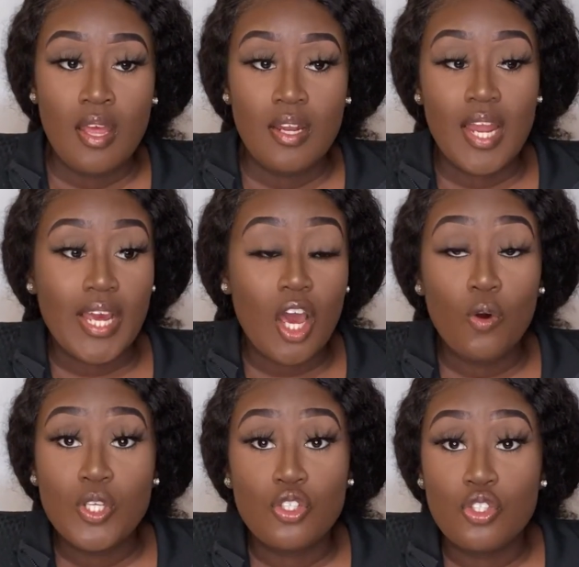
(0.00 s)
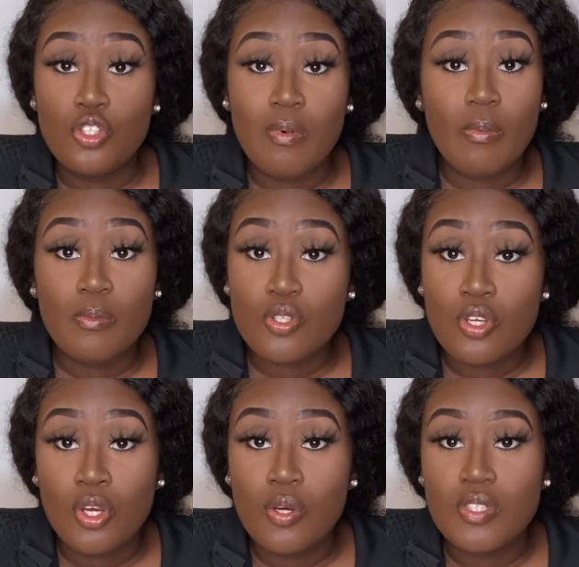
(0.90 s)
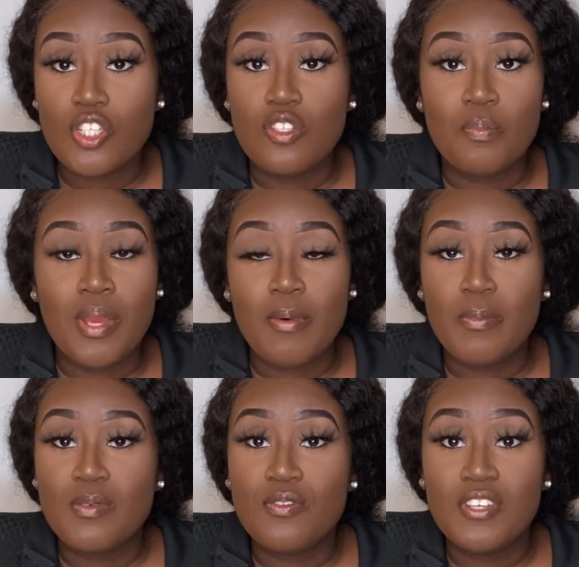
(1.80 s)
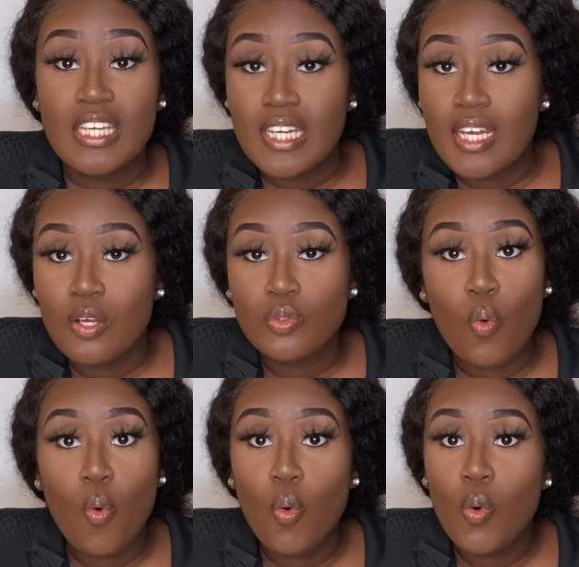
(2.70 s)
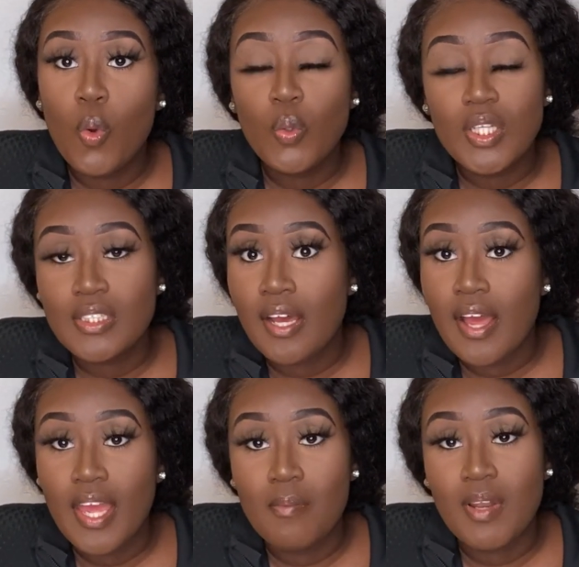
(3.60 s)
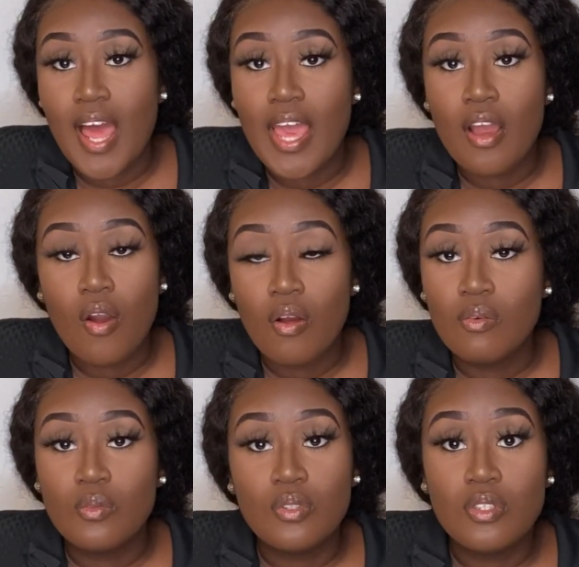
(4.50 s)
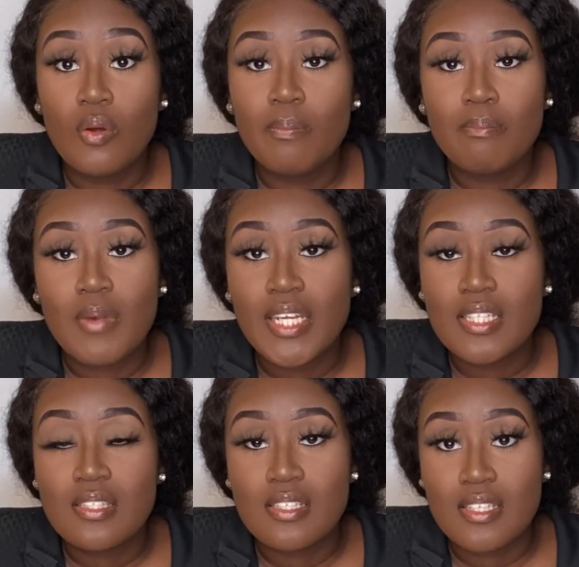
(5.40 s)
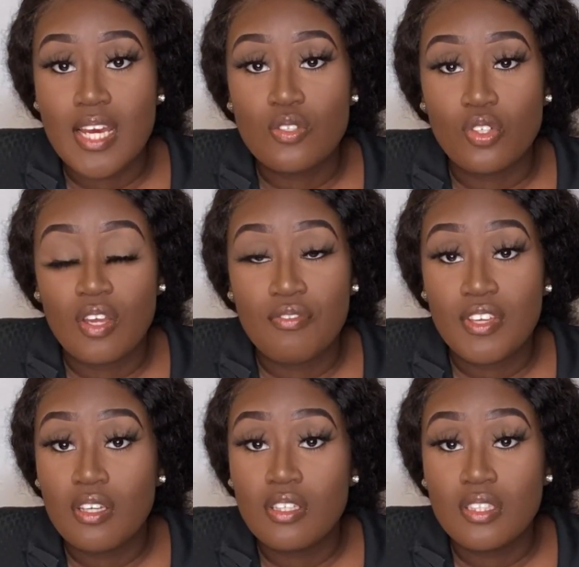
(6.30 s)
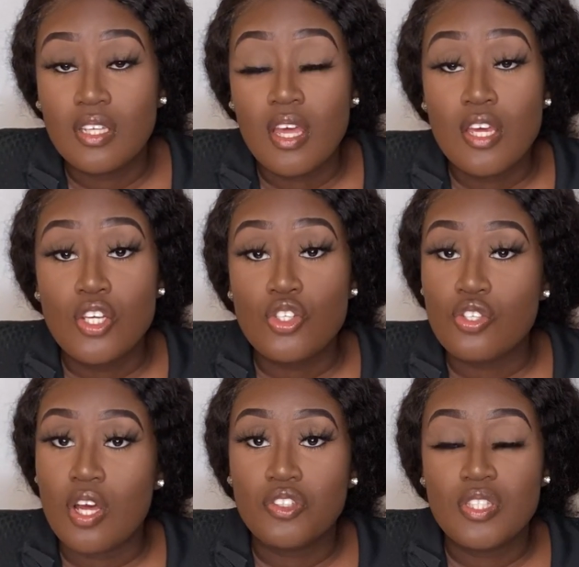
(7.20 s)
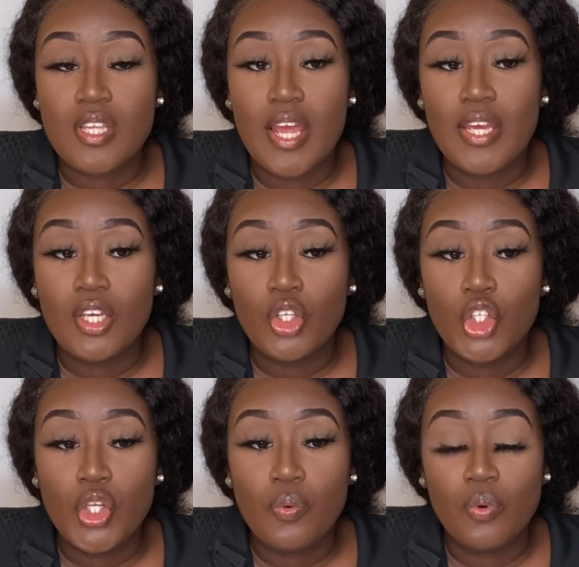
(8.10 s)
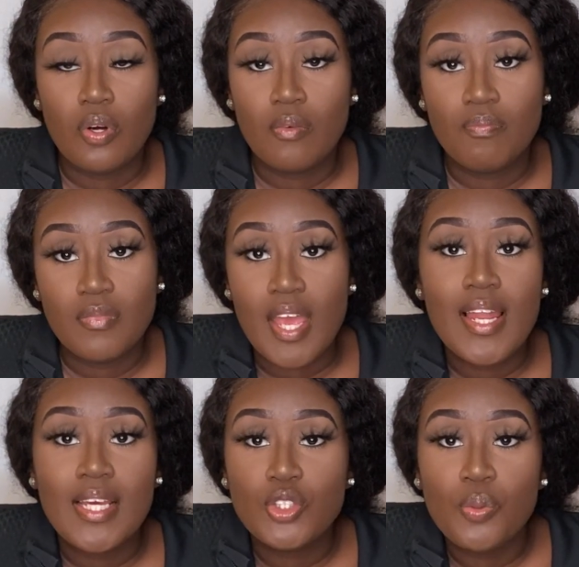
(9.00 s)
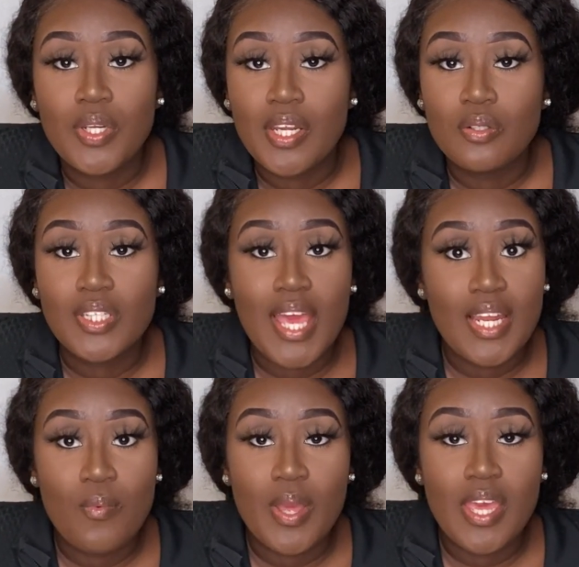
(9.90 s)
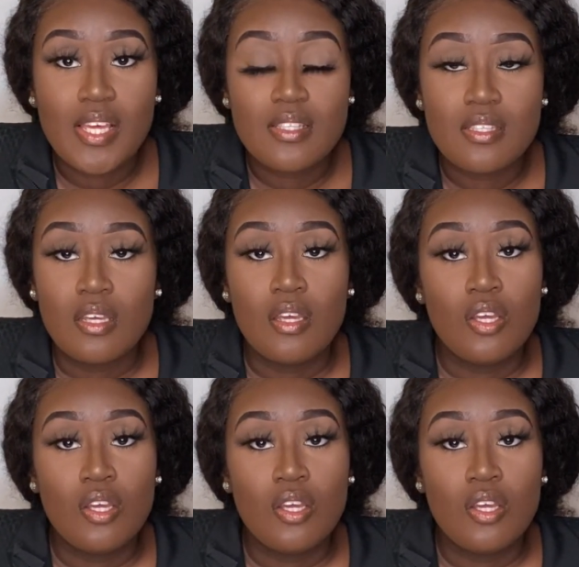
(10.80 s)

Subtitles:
Like I always used to do my mom's toes. I used to paint my mom's fingernails all the time, like the maddest designs on her fingers. So I was just like, you know what? I like doing nails anyways.